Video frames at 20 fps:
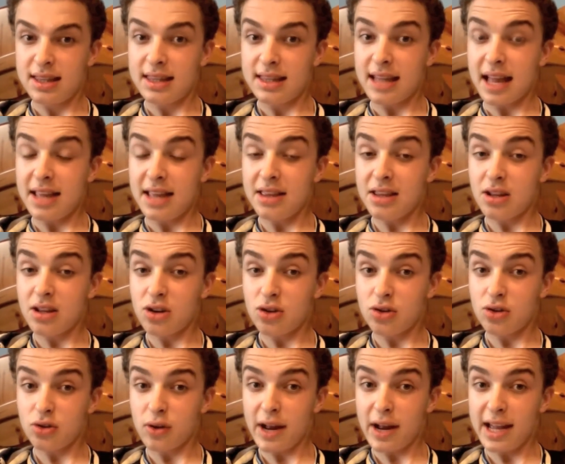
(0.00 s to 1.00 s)
Then
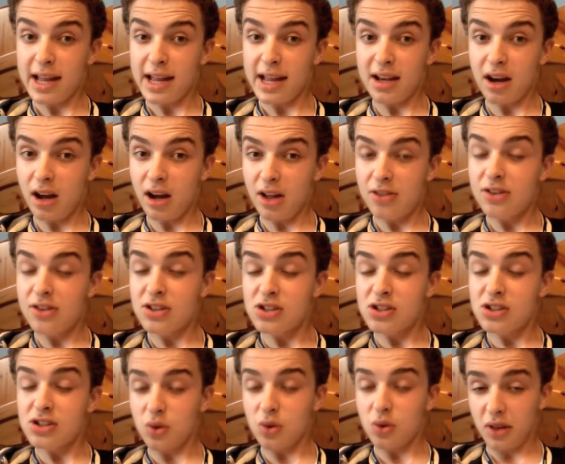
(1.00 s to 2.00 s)
Craig Gardner
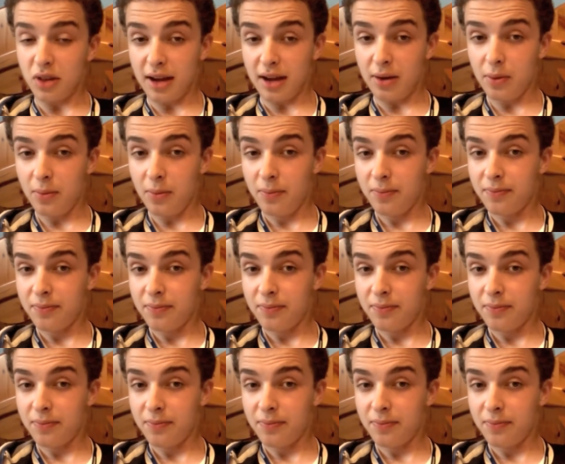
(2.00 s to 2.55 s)
scored goal,